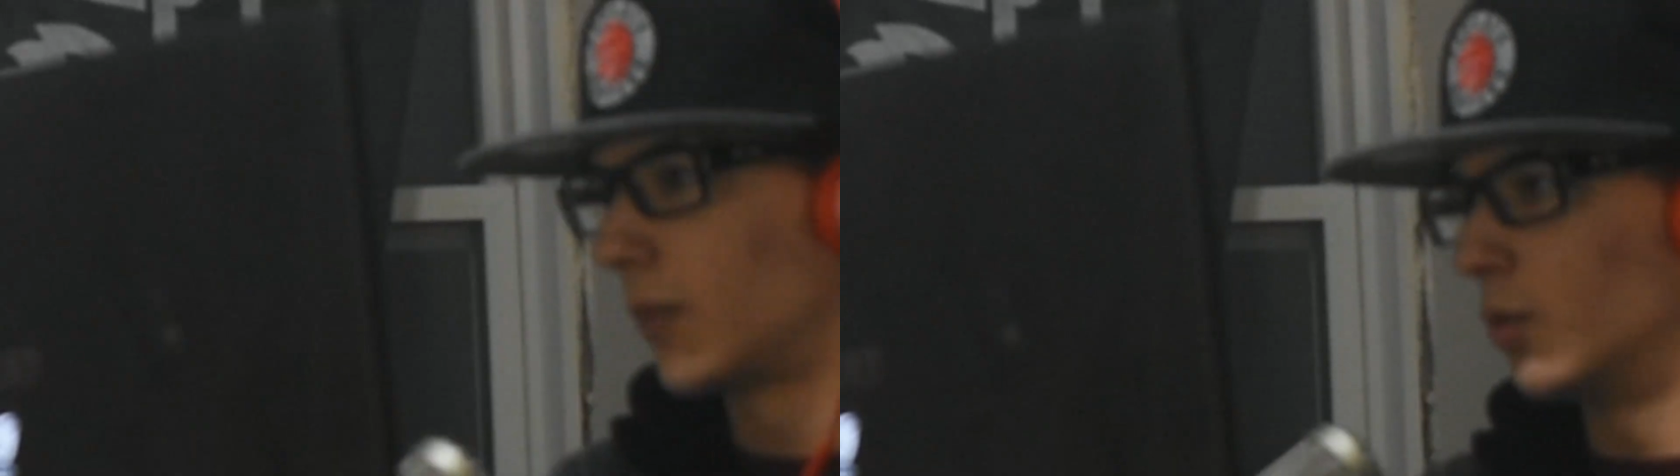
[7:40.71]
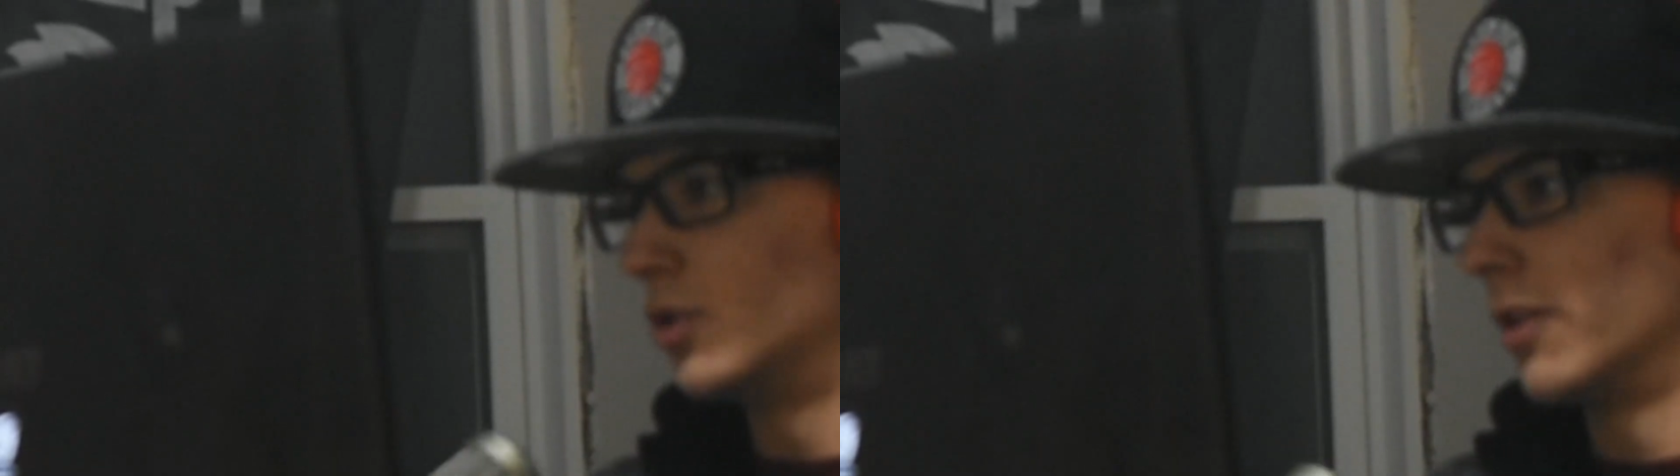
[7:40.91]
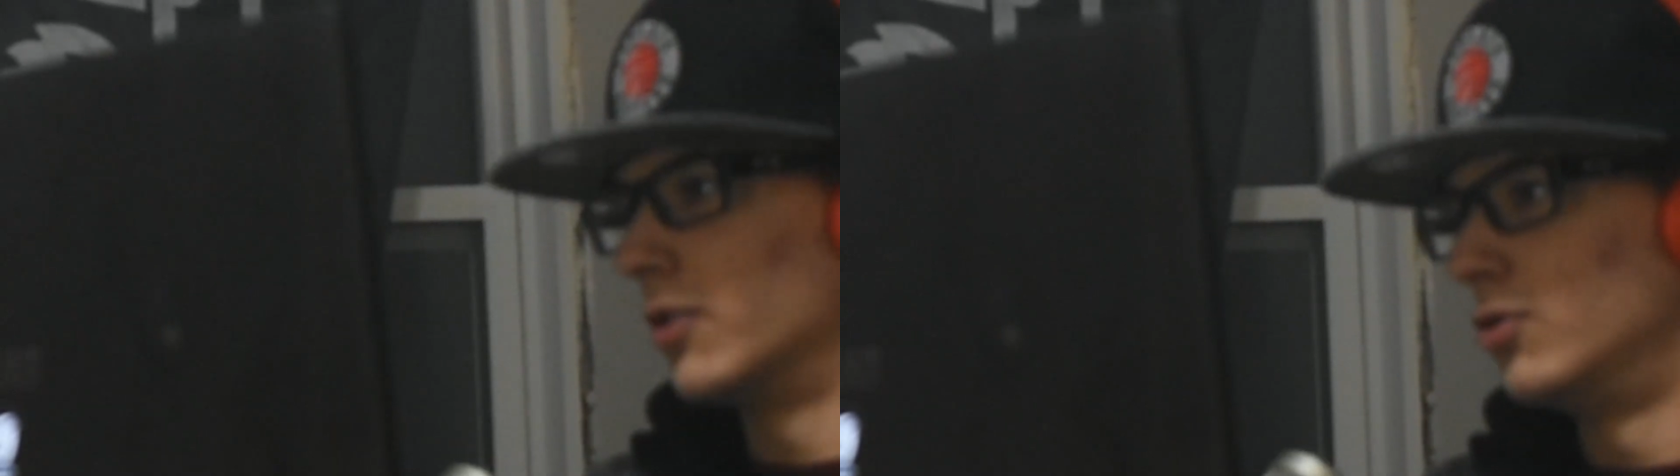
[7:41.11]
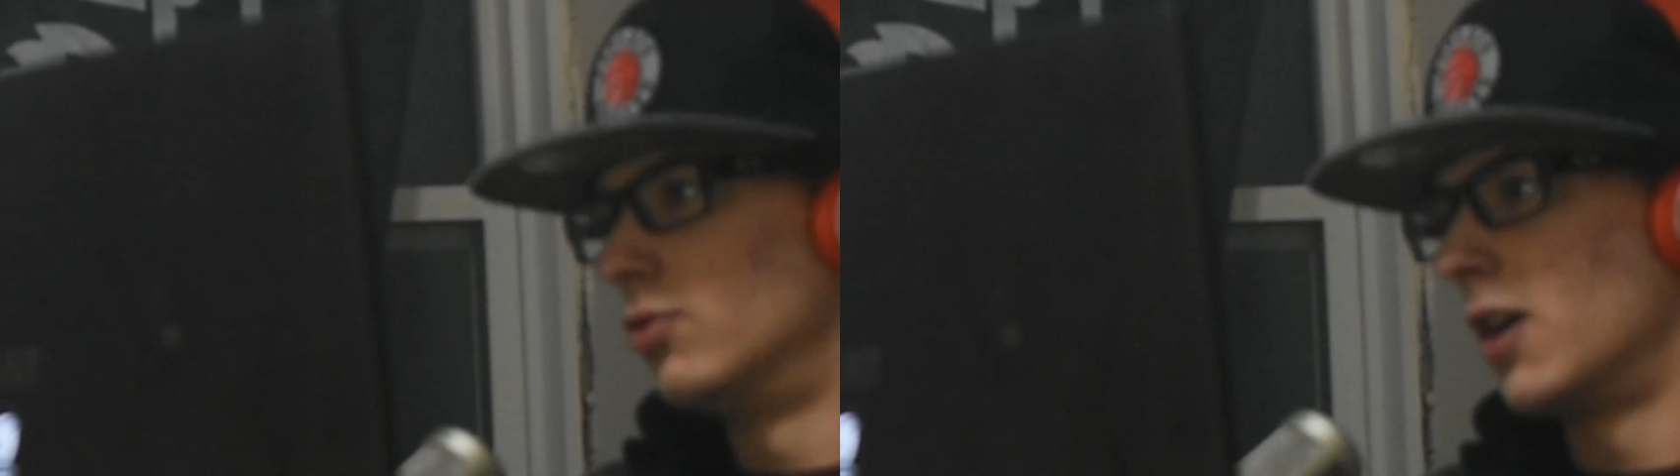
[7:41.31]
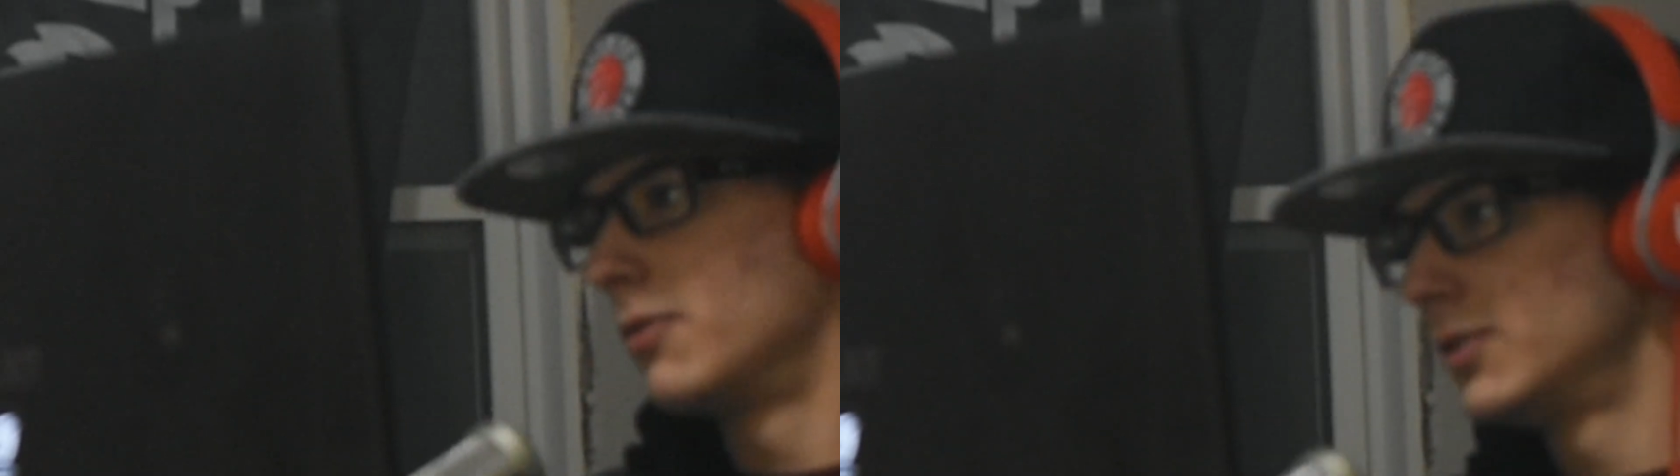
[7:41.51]
Would you rather
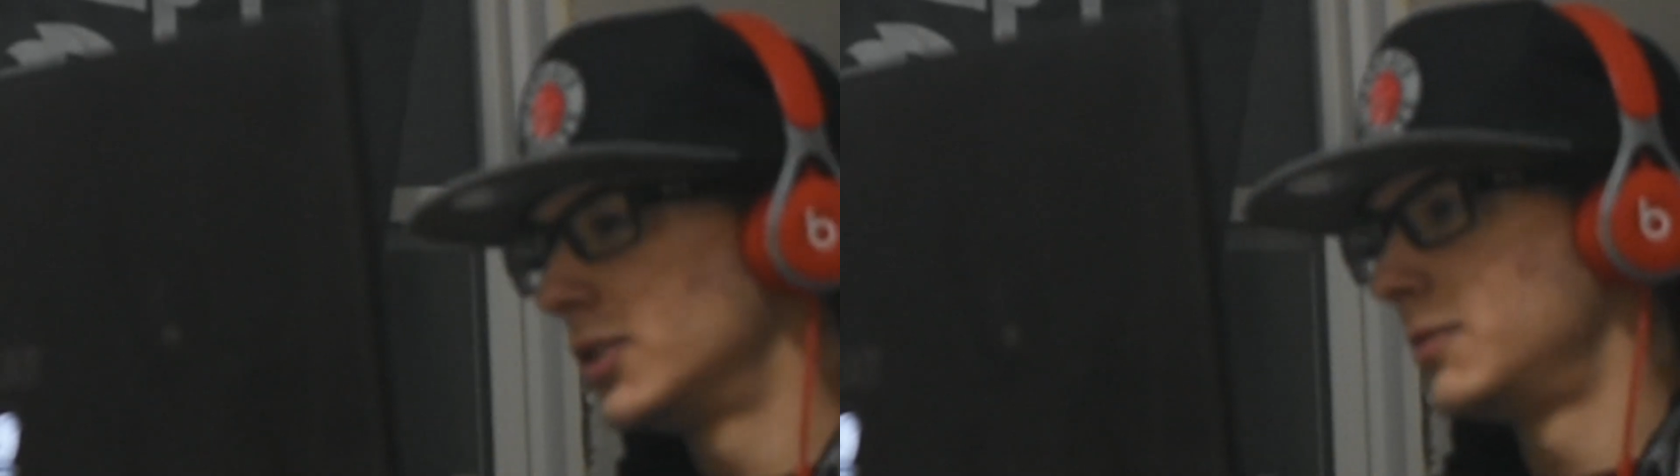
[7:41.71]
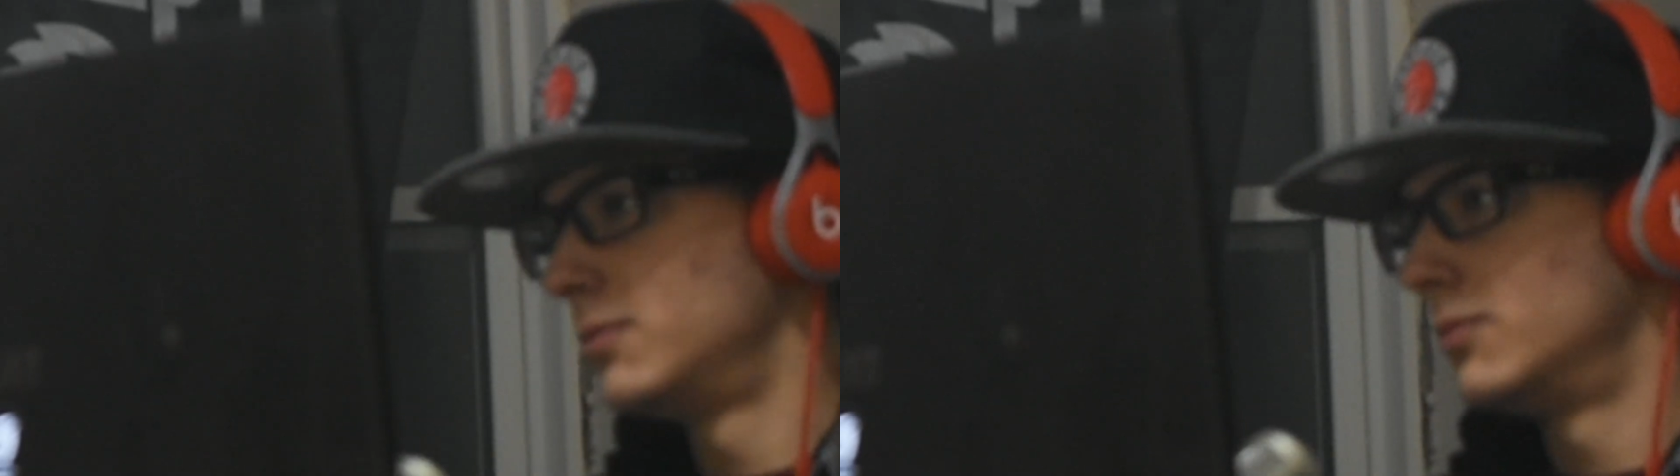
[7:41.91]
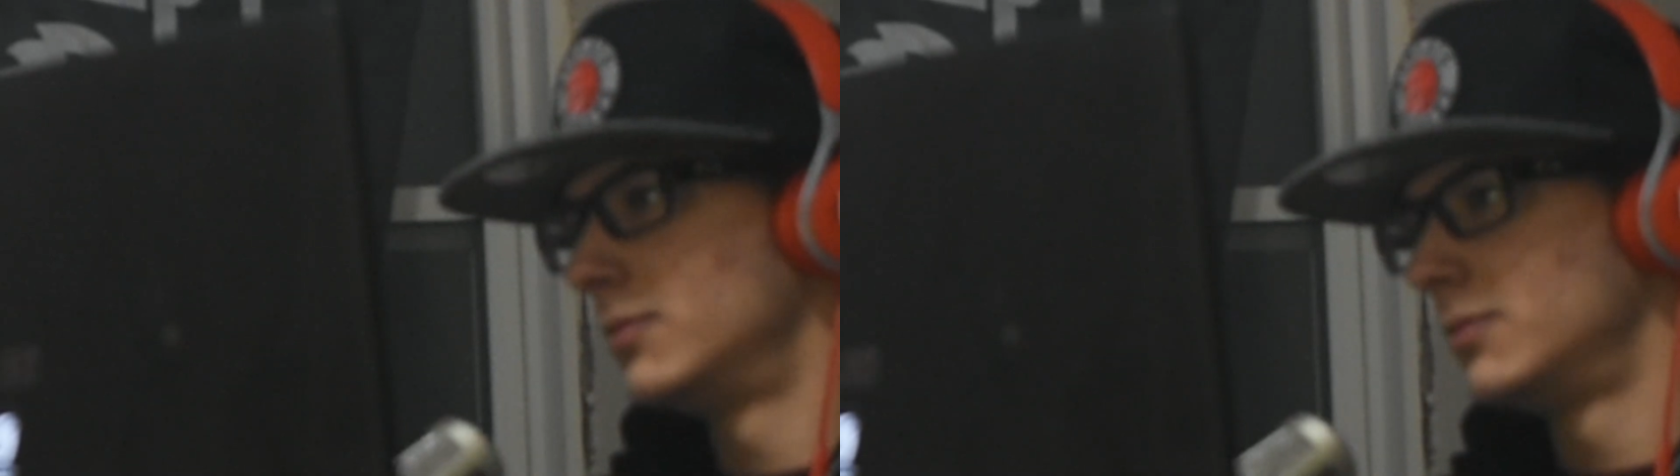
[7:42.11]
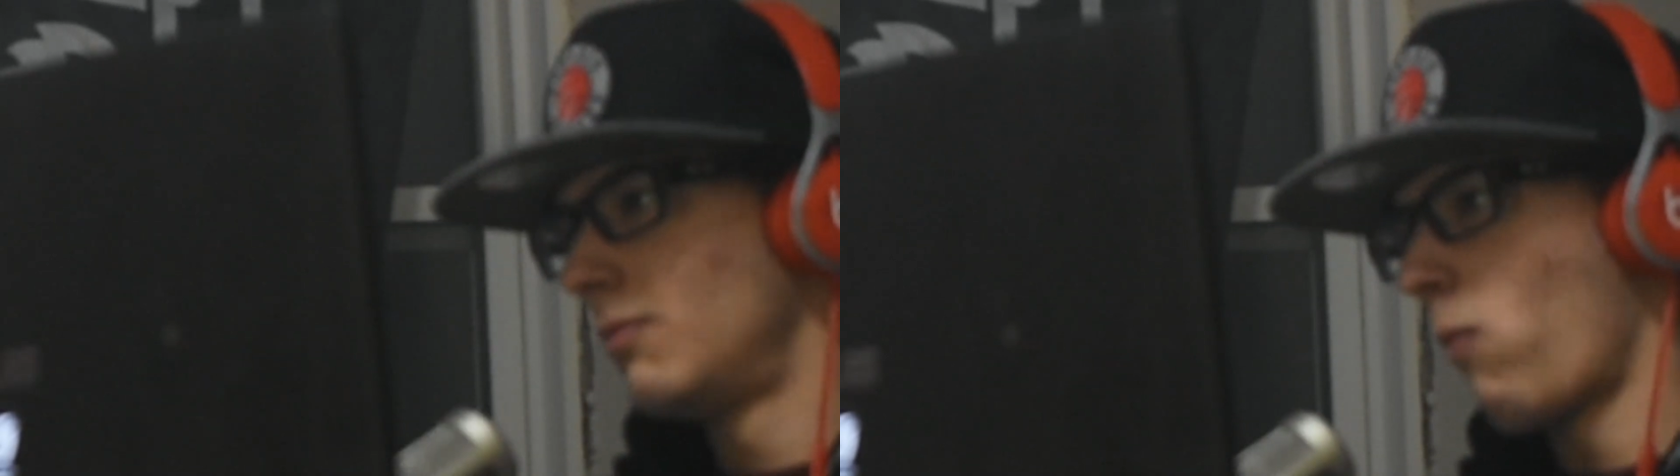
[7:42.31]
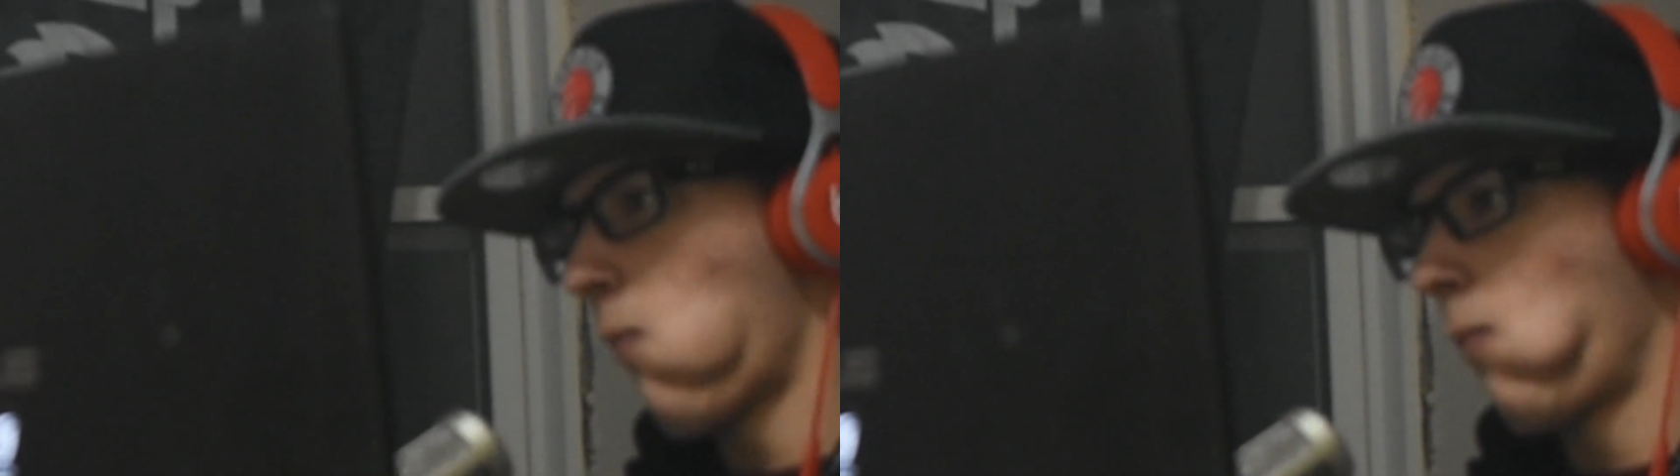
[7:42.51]
drown
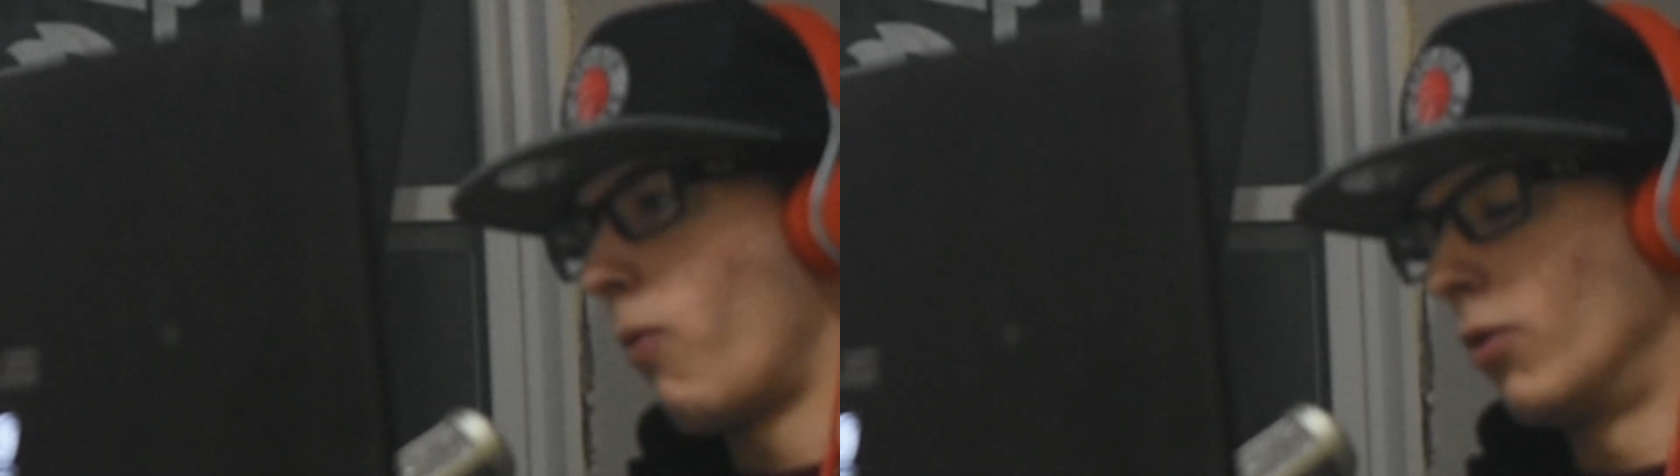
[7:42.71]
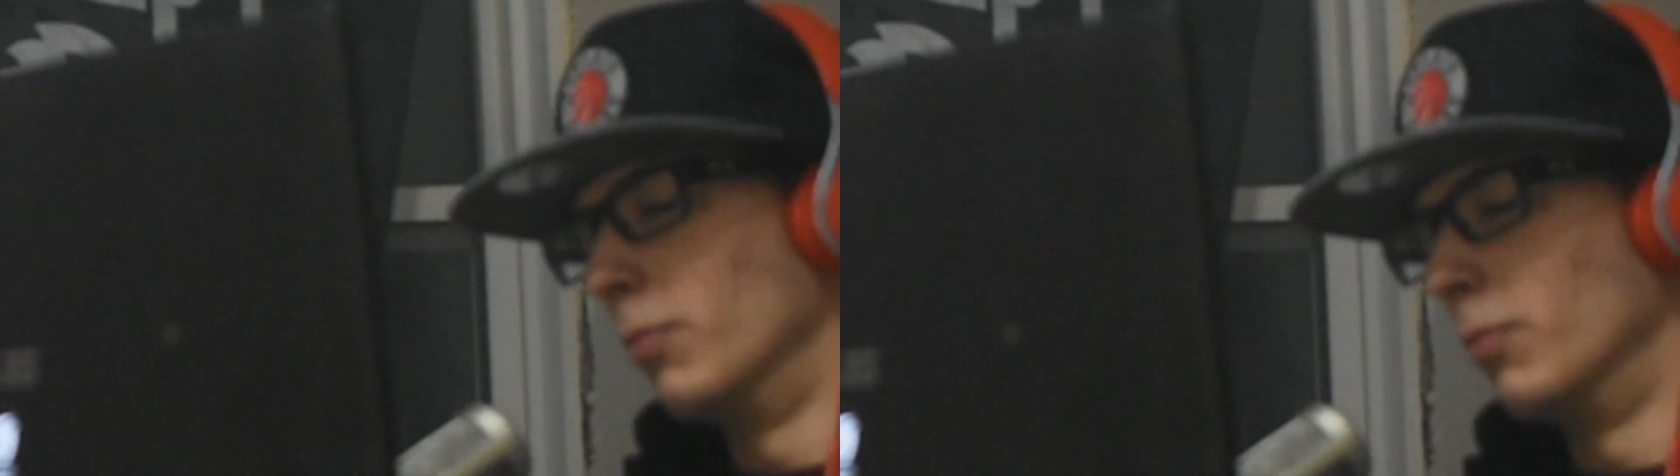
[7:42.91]
or